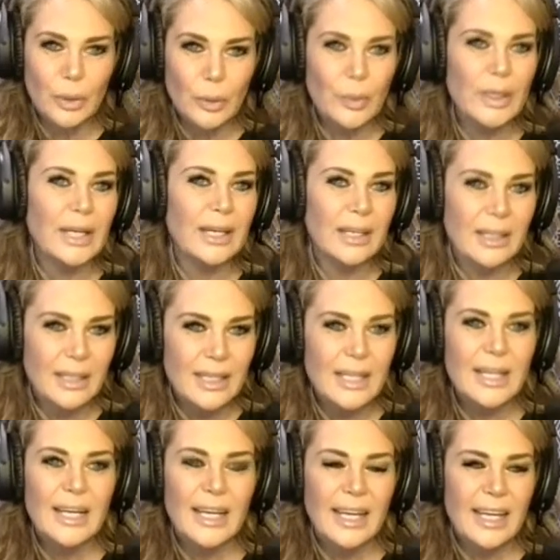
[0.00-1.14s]
quick.
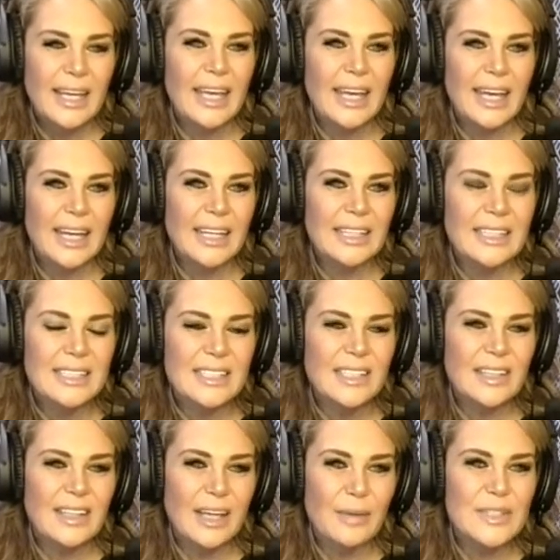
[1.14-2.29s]
And
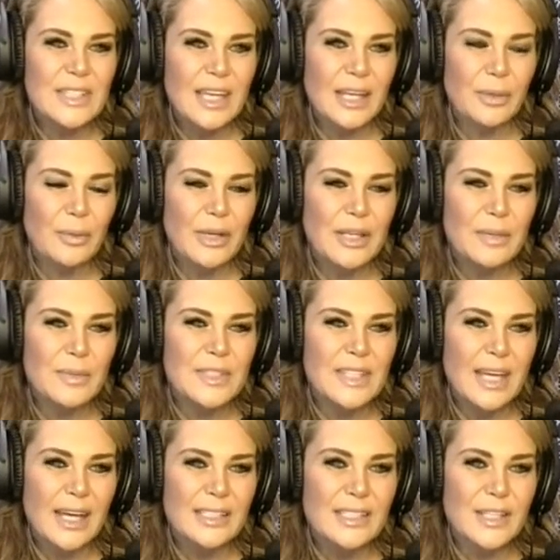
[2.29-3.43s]
that was kind of where he was
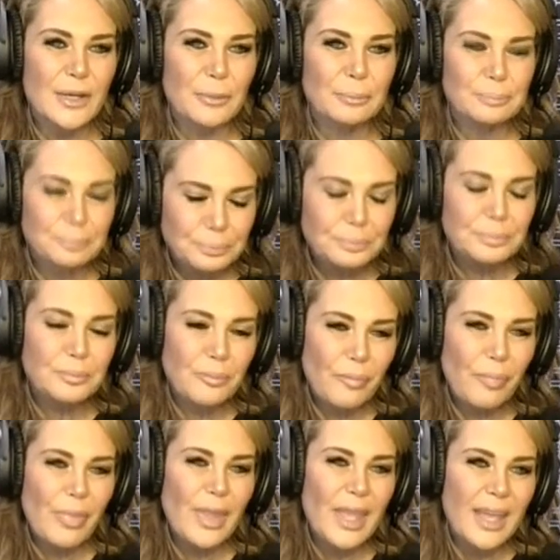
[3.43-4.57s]
at. So, And that
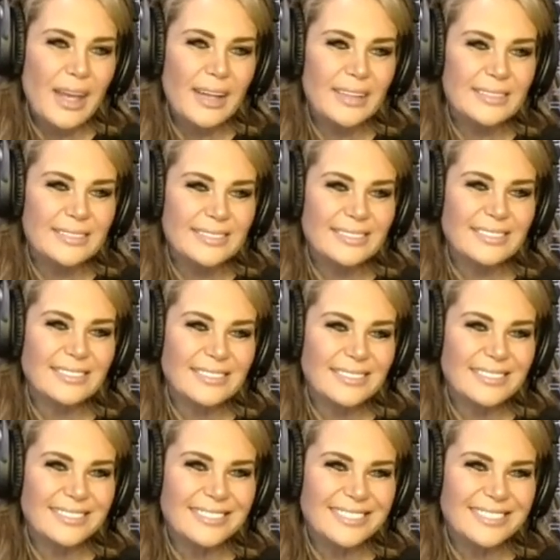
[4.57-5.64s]
4-year-old is how old now?